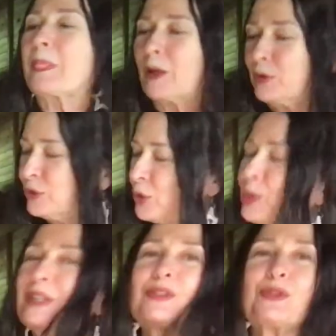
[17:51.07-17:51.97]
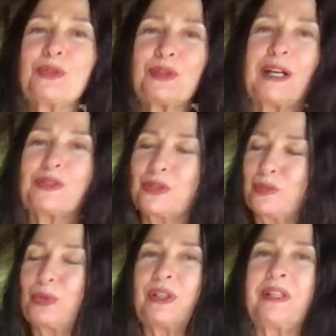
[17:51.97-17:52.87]
Oh, you know what else I should have
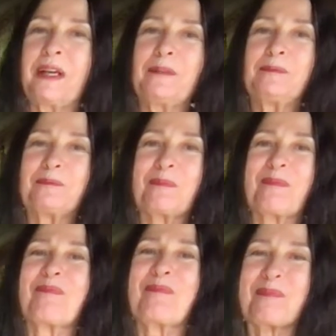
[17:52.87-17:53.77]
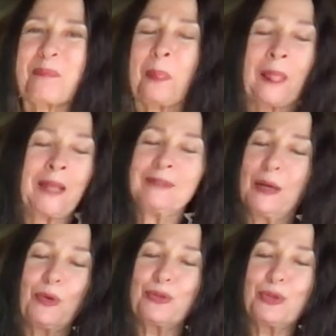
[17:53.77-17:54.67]
put in there? I
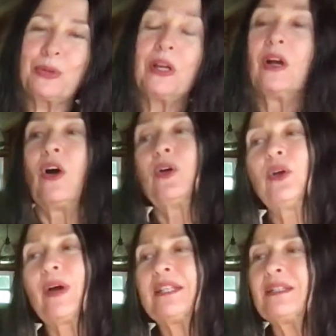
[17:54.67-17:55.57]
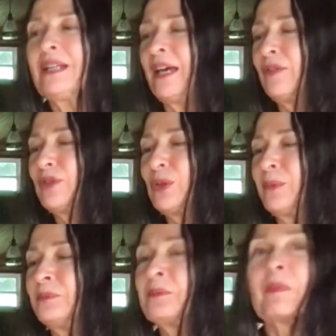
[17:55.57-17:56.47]
won't do it. Oh no, I didn't have to.
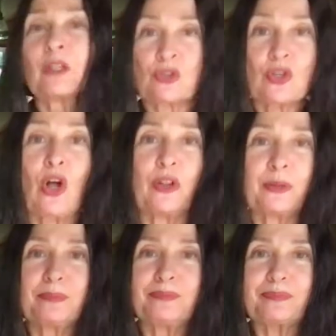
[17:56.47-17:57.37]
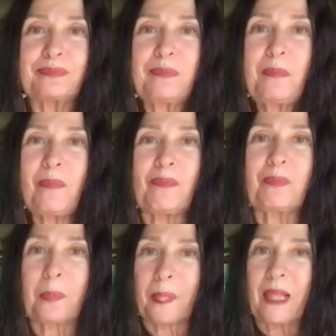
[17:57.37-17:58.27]
Salt.
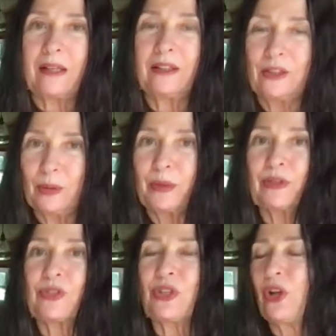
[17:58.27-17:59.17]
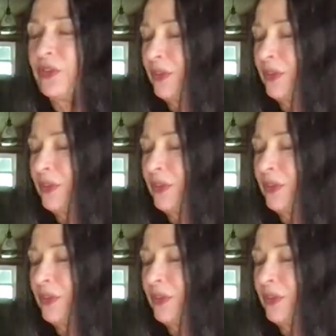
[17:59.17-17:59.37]
A little bit of salt.